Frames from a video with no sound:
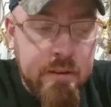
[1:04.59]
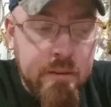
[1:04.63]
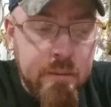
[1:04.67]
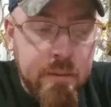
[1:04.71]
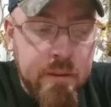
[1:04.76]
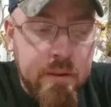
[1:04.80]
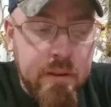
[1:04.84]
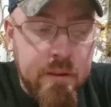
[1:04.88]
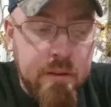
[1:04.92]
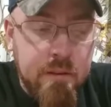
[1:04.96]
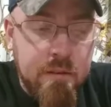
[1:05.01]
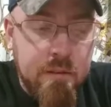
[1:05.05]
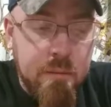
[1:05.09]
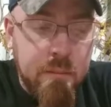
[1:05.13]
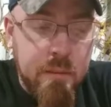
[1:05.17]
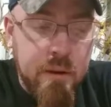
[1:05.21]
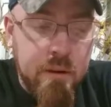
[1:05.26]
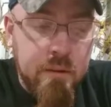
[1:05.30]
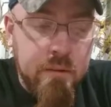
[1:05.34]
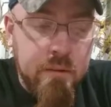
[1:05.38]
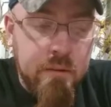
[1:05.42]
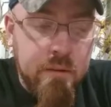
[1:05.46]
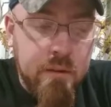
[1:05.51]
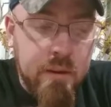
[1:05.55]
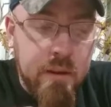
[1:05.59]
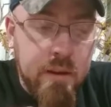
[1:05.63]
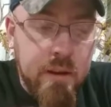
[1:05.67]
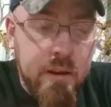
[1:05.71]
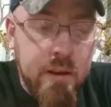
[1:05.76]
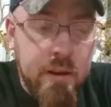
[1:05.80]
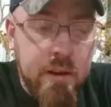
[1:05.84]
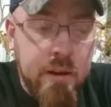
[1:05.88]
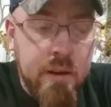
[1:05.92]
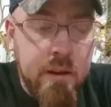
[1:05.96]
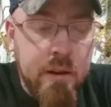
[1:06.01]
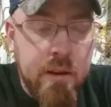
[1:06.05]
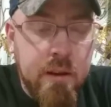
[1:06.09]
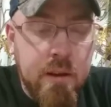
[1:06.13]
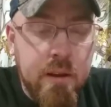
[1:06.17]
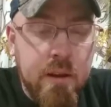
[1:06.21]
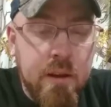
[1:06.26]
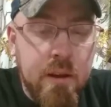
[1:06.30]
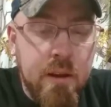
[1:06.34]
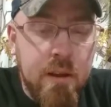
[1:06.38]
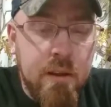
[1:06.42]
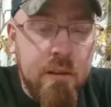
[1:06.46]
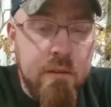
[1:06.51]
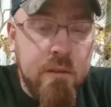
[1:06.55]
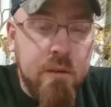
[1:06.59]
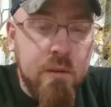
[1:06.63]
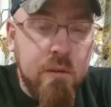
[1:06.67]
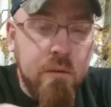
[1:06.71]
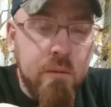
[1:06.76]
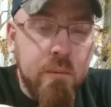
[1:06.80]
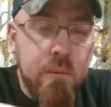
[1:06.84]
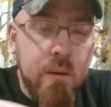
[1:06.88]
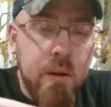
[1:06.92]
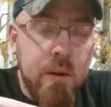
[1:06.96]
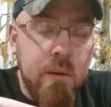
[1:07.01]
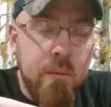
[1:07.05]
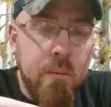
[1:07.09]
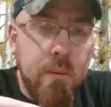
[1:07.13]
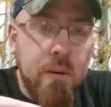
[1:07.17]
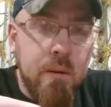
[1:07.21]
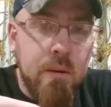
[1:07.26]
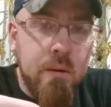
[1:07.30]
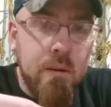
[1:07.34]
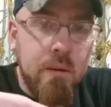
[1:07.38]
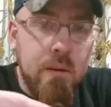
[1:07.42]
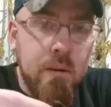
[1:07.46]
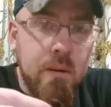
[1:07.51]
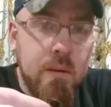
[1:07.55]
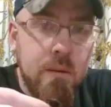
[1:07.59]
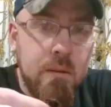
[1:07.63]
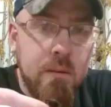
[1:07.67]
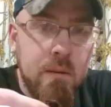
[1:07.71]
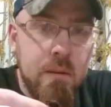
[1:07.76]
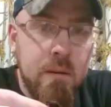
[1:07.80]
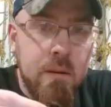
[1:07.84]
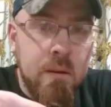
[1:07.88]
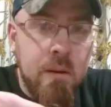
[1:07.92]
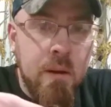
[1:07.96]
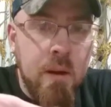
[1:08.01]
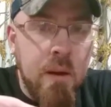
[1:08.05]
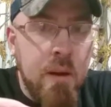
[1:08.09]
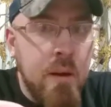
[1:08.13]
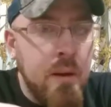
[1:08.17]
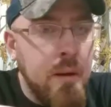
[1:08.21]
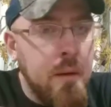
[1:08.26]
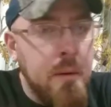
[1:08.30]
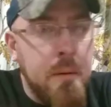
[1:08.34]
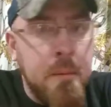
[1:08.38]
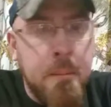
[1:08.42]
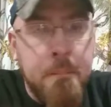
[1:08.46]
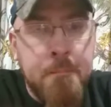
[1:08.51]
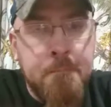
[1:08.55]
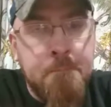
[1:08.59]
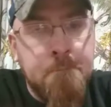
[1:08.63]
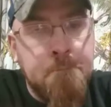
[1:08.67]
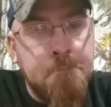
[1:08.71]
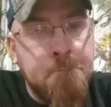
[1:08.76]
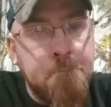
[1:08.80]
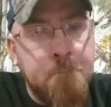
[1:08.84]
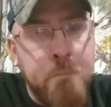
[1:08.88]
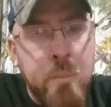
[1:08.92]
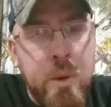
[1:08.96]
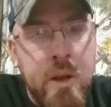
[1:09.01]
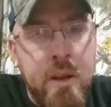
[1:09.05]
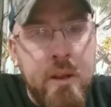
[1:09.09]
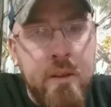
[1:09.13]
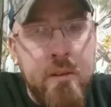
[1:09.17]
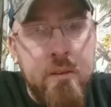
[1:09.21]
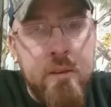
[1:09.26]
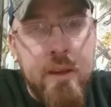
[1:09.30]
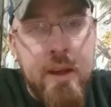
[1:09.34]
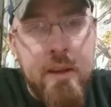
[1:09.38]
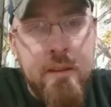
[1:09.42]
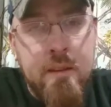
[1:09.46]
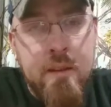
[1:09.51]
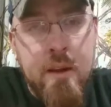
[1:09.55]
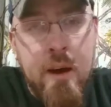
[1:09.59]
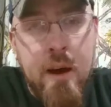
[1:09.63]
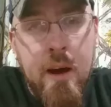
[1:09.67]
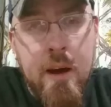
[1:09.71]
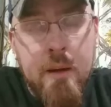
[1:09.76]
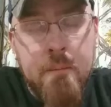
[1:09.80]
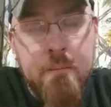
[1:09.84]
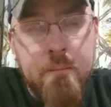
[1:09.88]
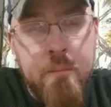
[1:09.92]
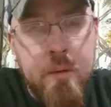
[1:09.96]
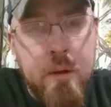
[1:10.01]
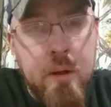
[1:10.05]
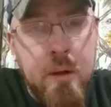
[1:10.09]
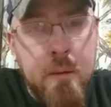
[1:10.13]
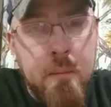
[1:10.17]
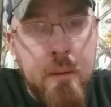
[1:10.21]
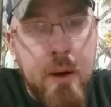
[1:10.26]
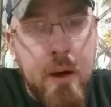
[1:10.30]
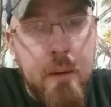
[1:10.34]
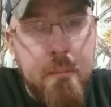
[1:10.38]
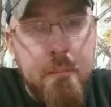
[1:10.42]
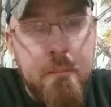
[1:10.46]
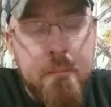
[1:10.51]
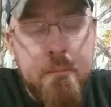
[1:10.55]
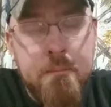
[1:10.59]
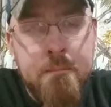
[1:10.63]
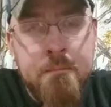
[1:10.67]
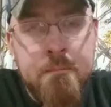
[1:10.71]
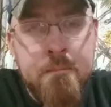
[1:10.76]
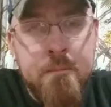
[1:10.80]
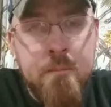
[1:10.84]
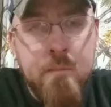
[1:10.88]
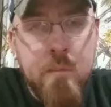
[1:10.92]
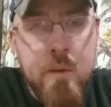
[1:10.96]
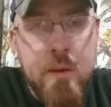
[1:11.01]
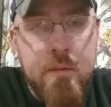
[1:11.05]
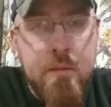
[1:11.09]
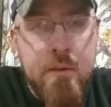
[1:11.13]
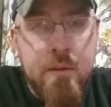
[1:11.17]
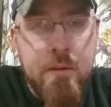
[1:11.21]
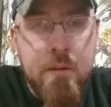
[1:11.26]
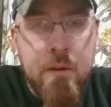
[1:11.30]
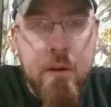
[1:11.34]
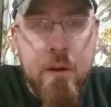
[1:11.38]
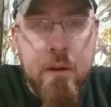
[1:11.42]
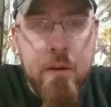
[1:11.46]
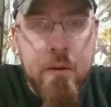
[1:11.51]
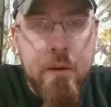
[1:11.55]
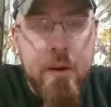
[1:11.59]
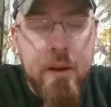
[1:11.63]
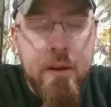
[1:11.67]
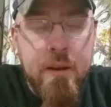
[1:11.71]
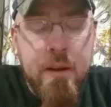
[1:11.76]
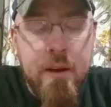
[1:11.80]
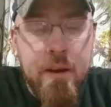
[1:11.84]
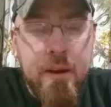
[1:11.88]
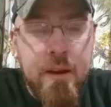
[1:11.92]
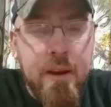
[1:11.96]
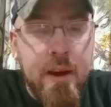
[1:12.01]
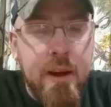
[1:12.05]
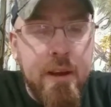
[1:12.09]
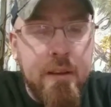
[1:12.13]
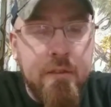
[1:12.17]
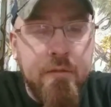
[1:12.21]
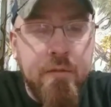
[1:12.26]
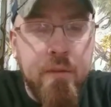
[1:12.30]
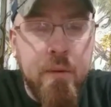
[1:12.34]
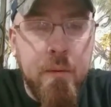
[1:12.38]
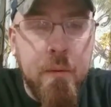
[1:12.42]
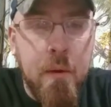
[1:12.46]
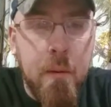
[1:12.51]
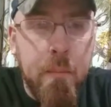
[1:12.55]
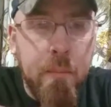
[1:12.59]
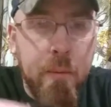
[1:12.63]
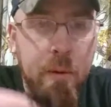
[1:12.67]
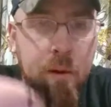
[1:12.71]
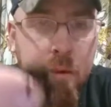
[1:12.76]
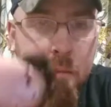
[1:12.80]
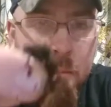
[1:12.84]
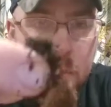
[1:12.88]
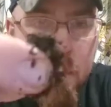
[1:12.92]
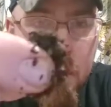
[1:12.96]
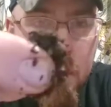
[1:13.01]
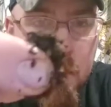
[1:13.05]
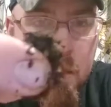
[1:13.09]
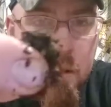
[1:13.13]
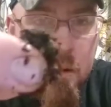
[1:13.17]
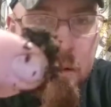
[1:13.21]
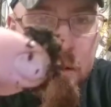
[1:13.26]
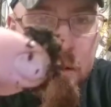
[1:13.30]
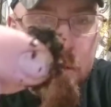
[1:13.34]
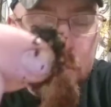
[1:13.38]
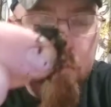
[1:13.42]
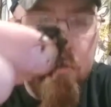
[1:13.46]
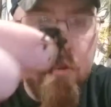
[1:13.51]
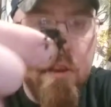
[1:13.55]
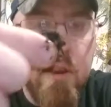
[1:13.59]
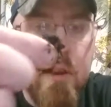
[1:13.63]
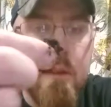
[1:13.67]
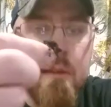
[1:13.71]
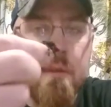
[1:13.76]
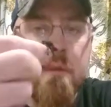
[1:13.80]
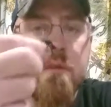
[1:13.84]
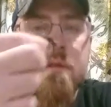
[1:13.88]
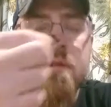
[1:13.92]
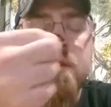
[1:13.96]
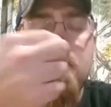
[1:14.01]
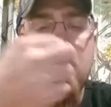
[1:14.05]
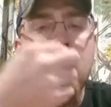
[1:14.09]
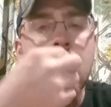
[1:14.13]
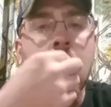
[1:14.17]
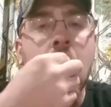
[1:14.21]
what this smells like, is those white wintergreens. It is that time. Fill them up. If it's not already done, guys, fill them up with me. Cheers.